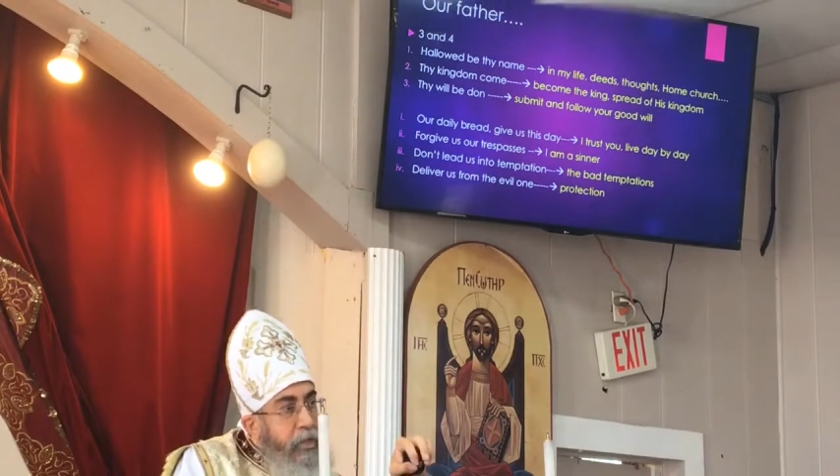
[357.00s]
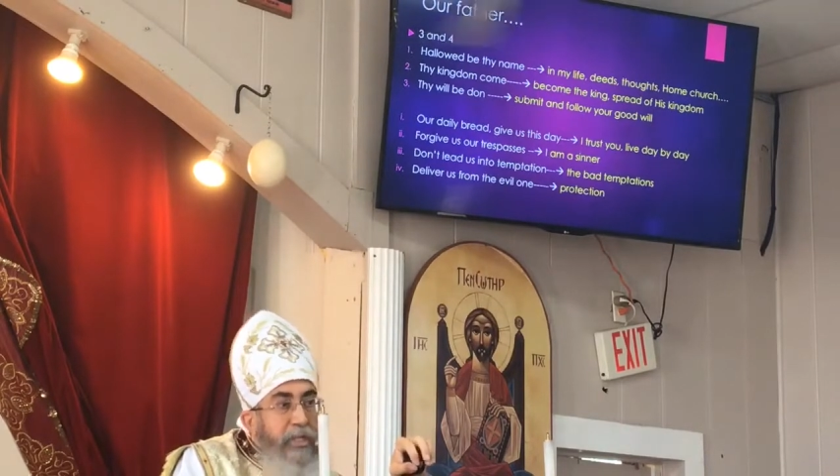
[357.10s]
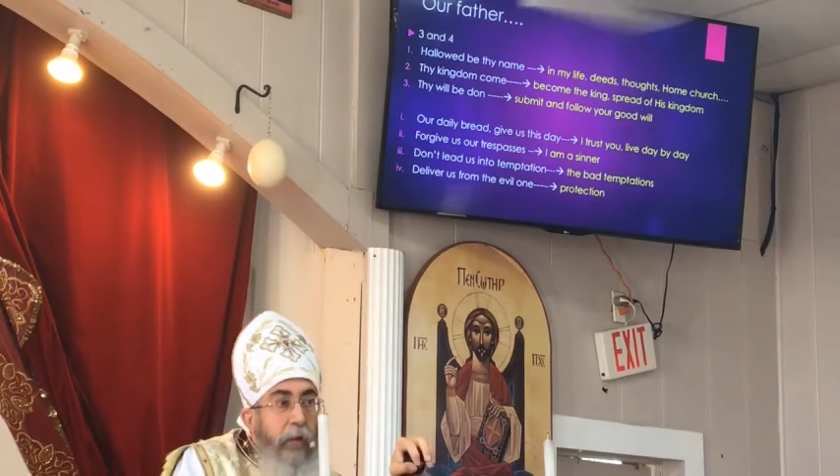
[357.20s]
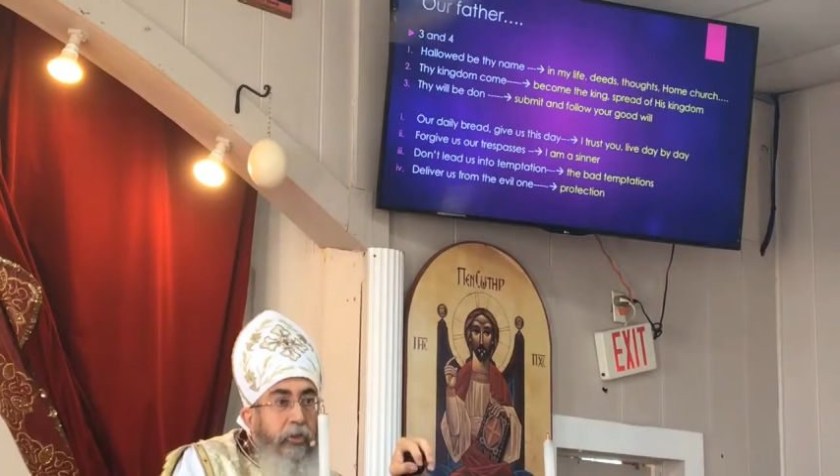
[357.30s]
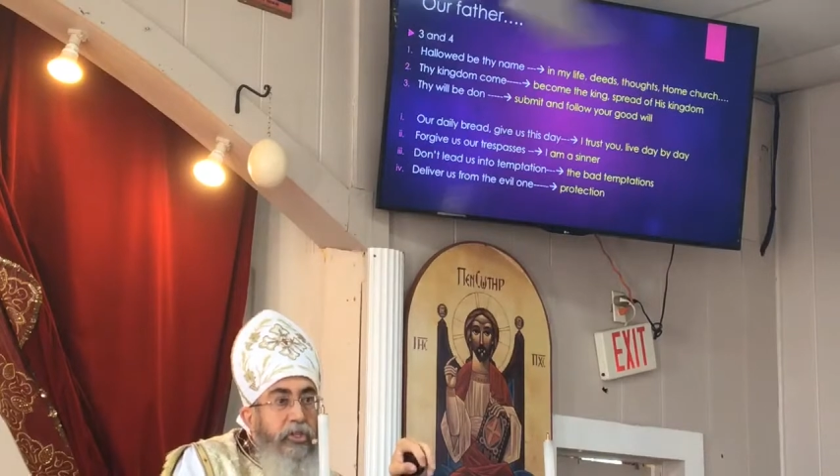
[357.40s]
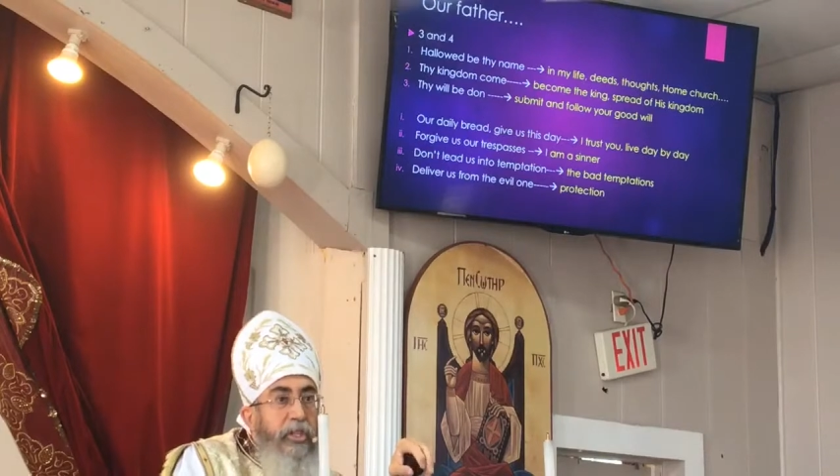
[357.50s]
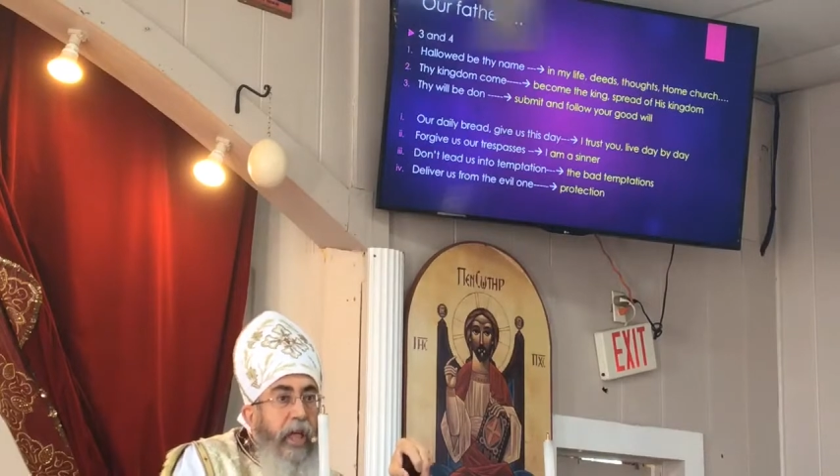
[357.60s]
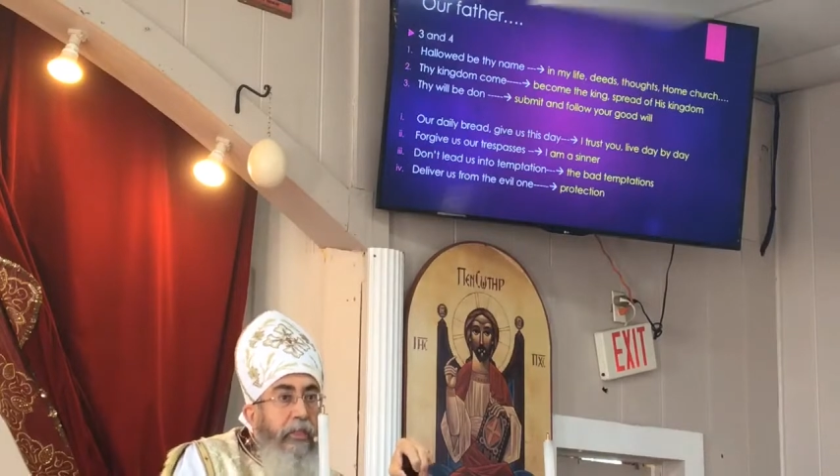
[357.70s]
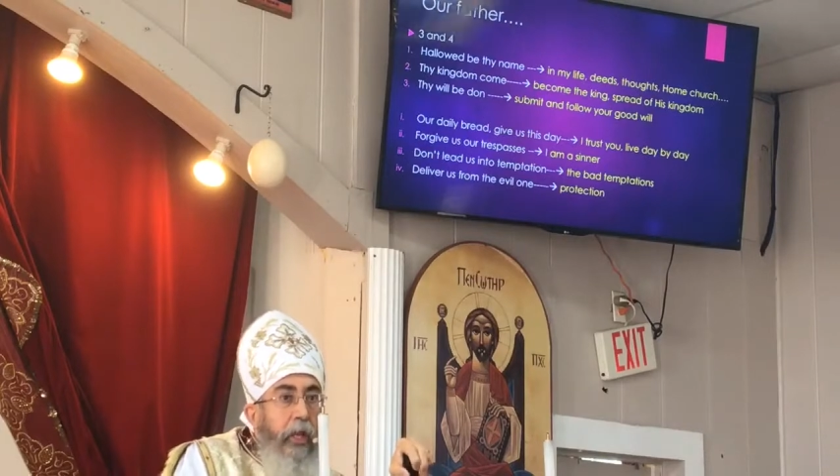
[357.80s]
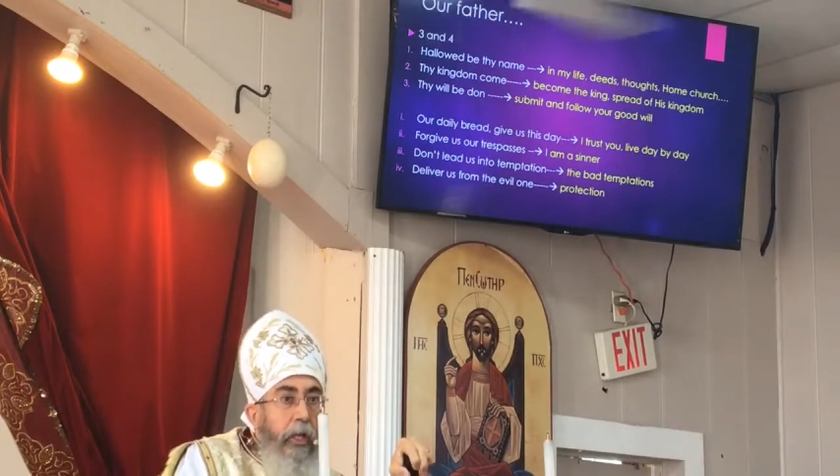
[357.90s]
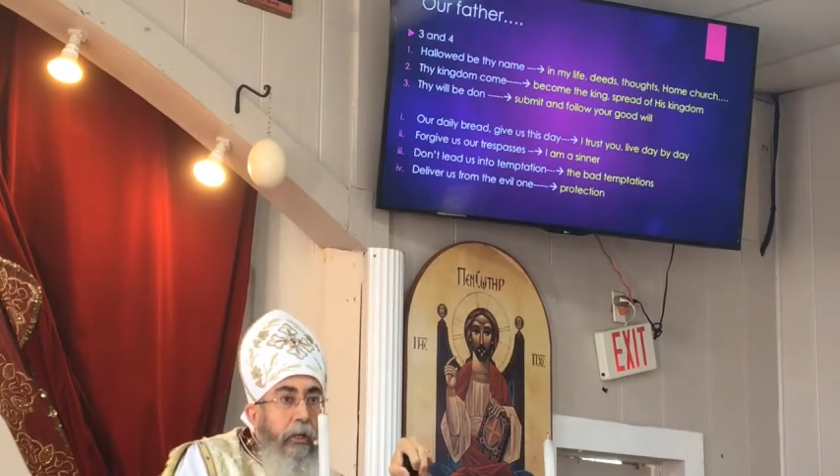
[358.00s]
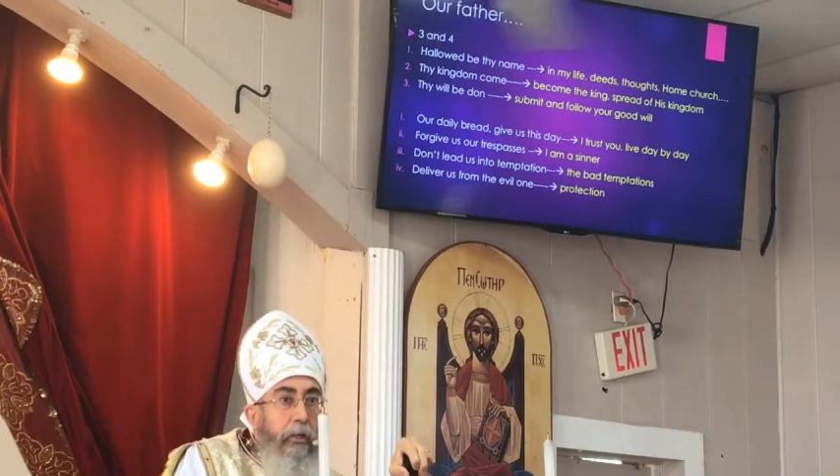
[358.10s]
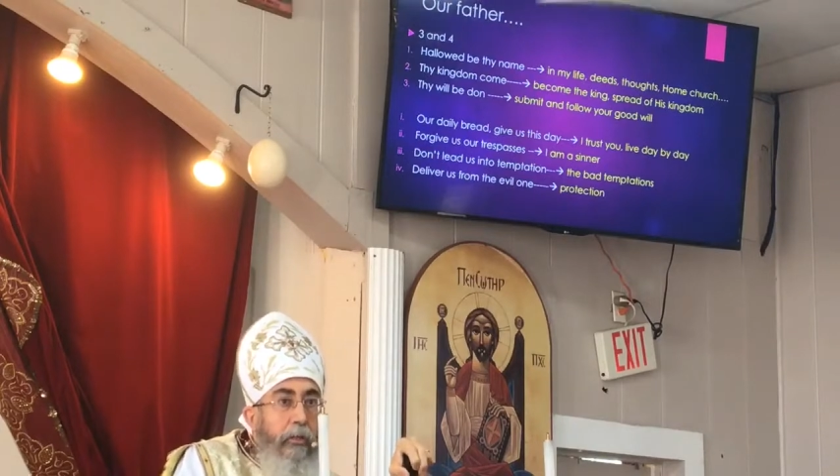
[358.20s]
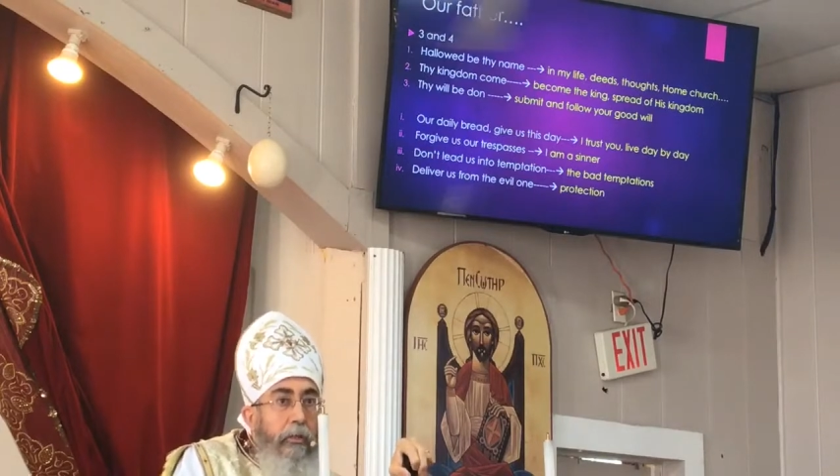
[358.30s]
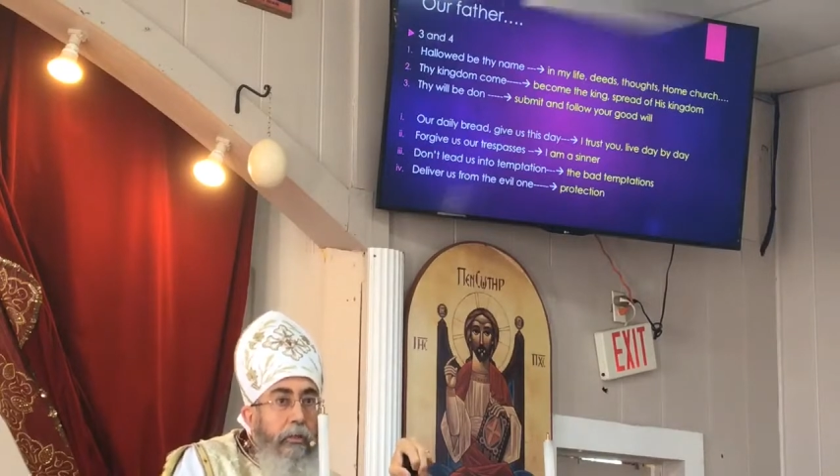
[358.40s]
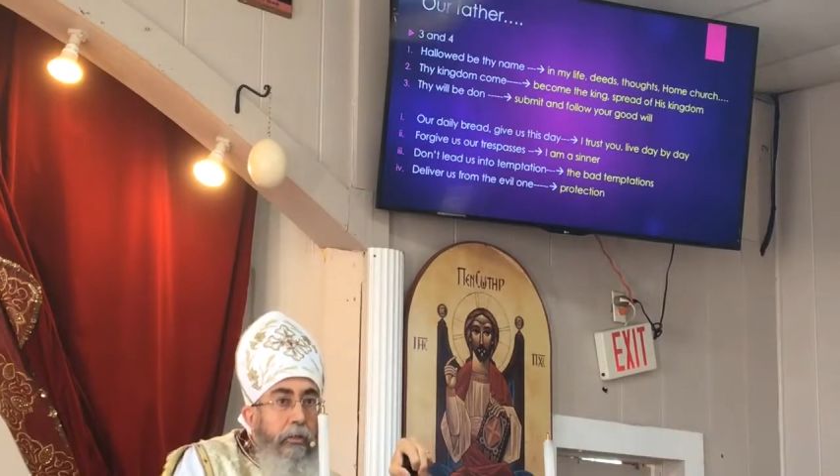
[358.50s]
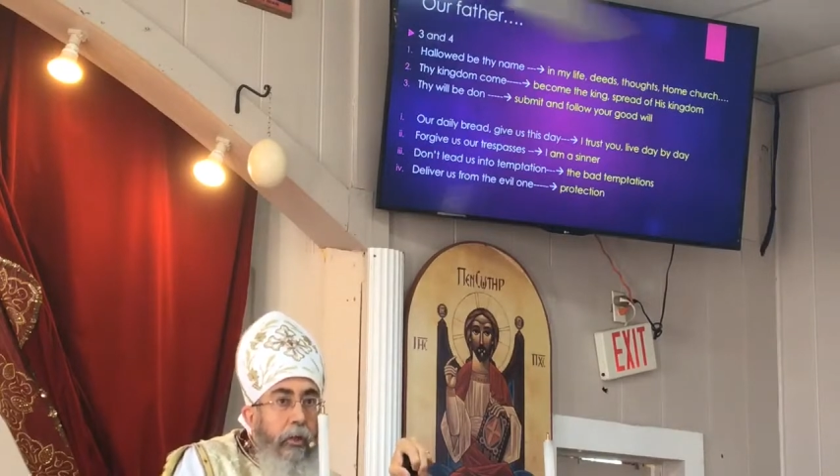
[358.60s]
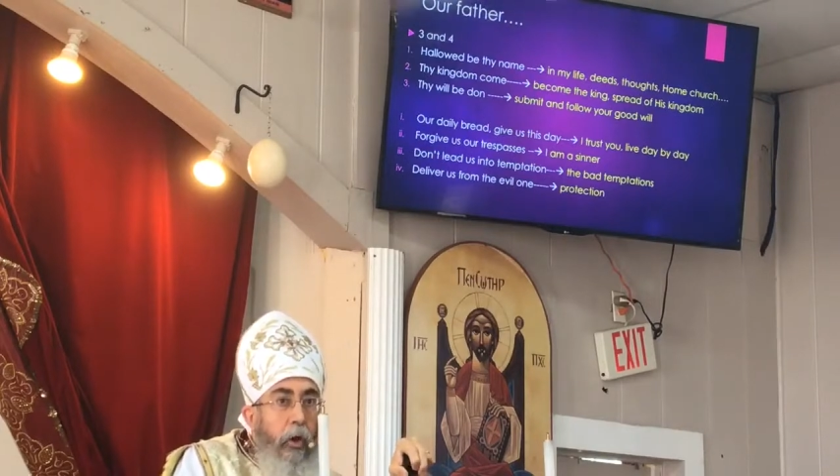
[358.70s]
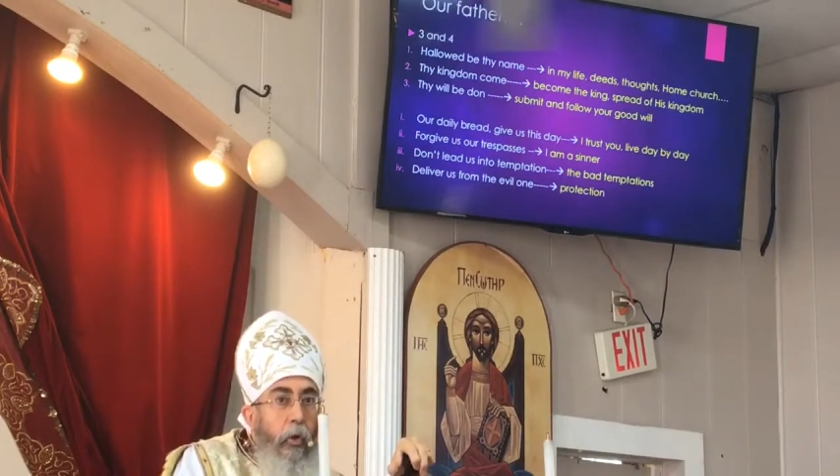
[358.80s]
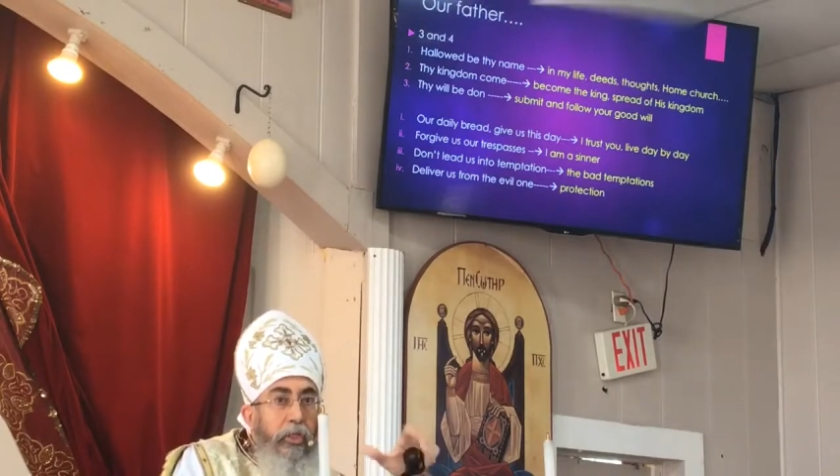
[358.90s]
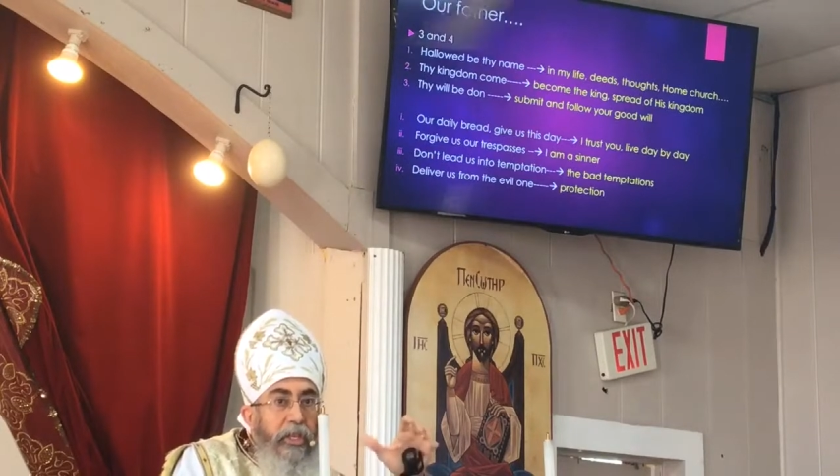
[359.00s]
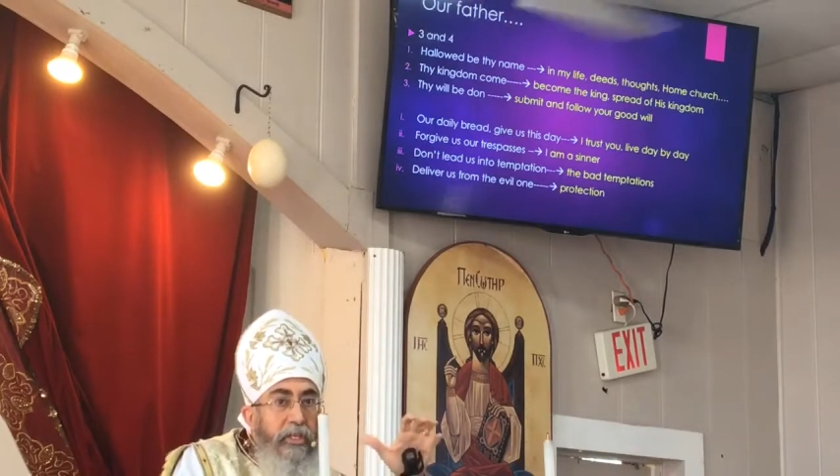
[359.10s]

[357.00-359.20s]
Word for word: misunderstanding. All oh,